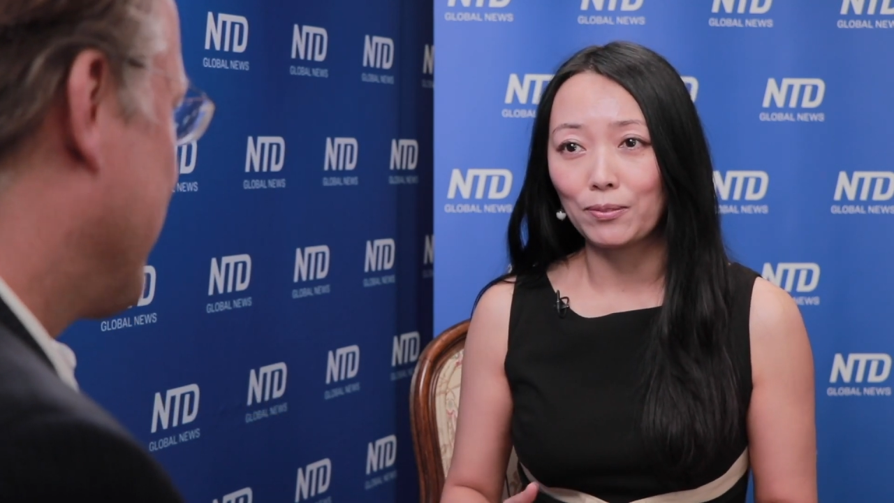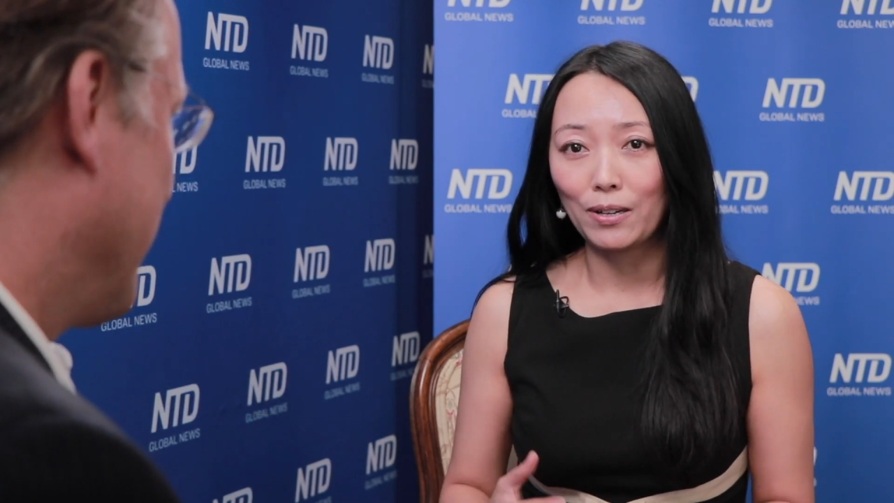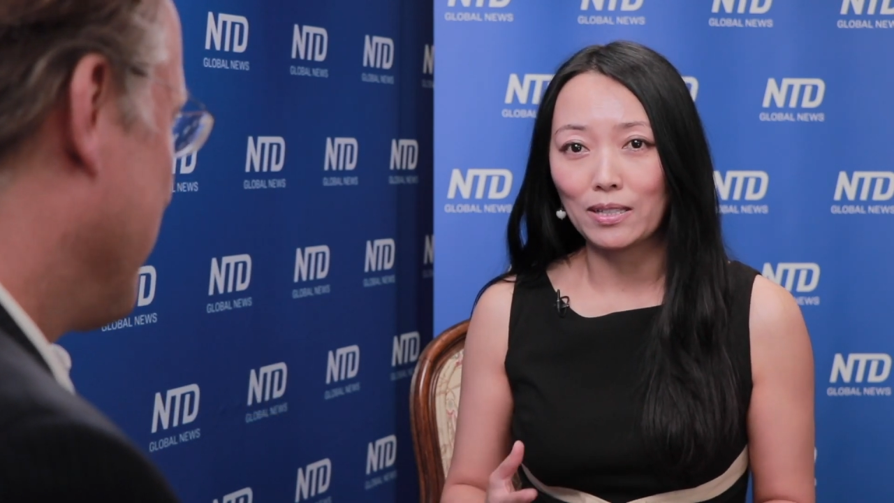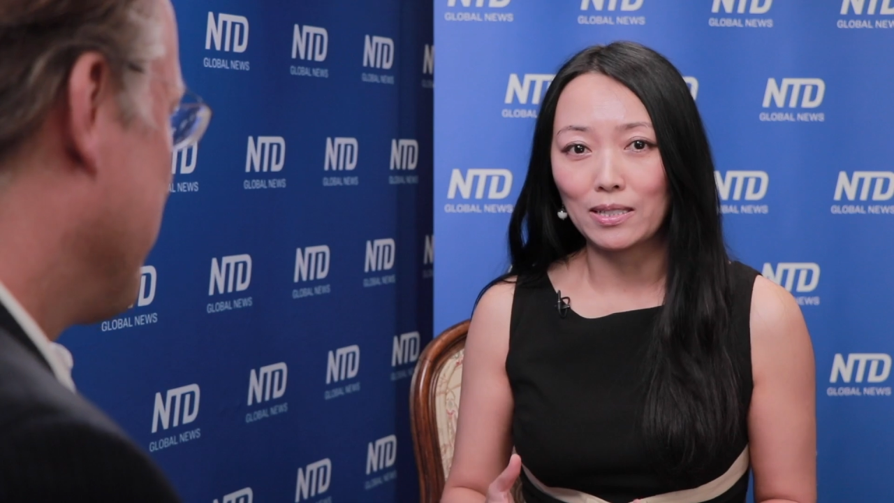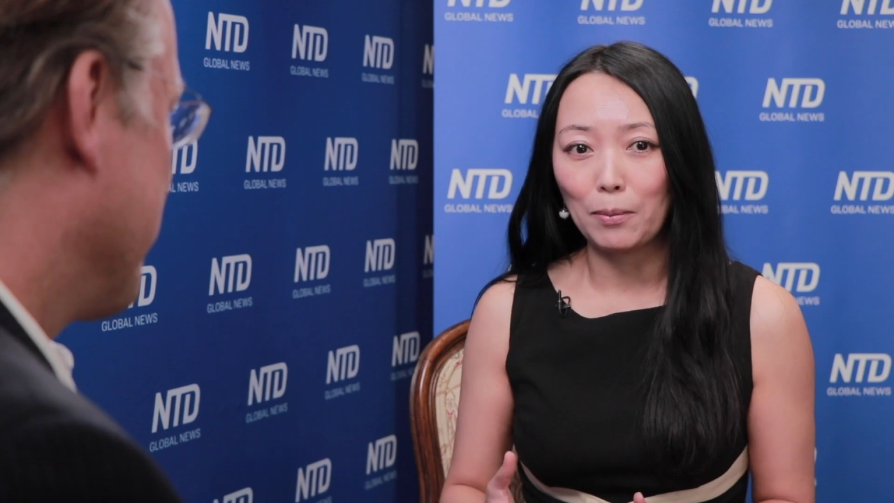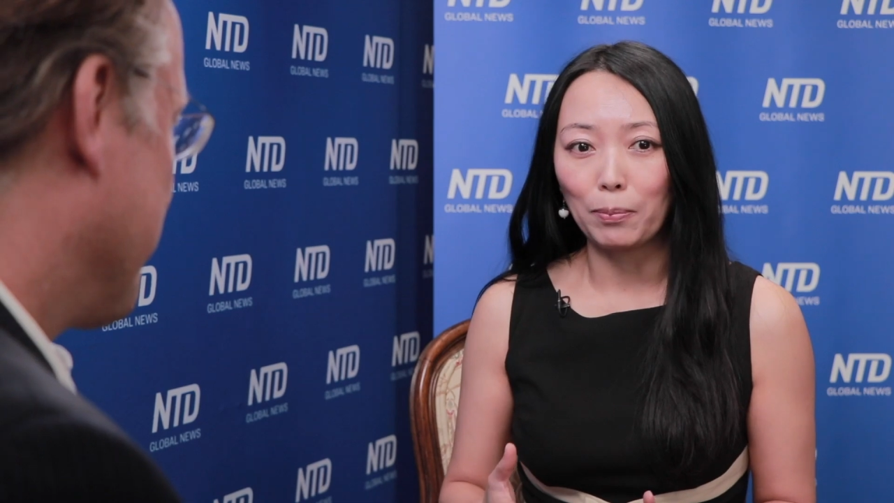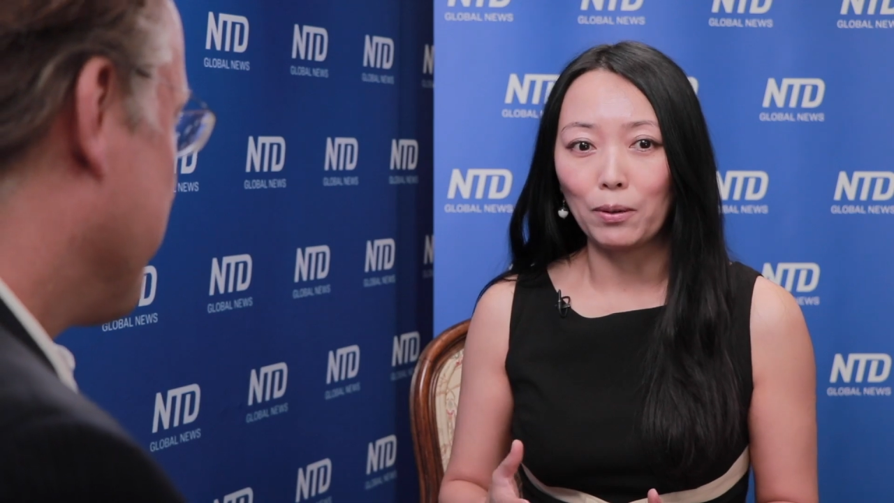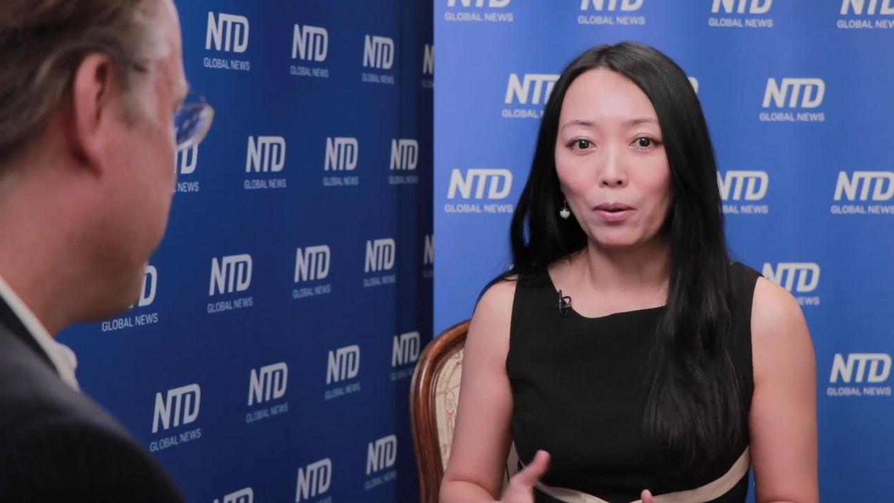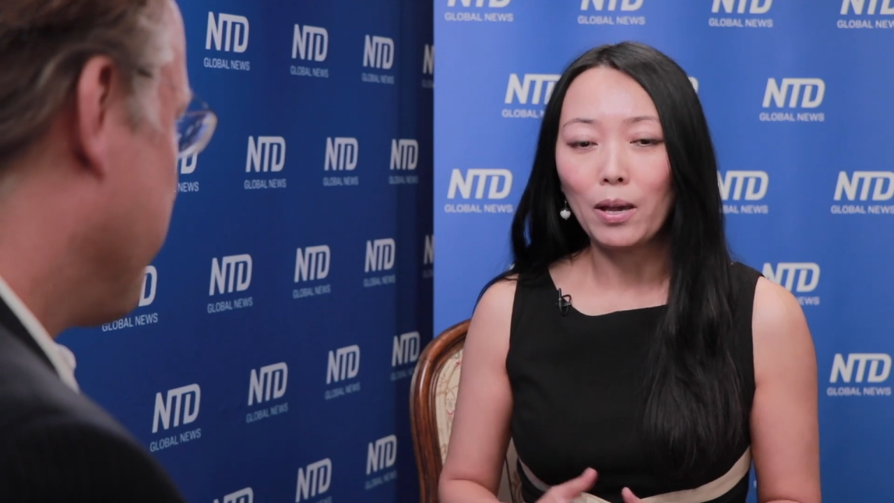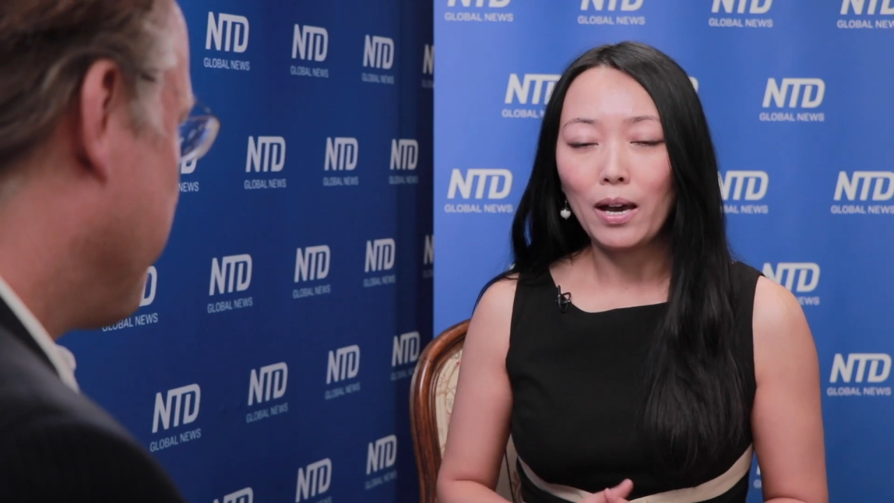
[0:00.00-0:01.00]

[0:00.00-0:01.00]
For example,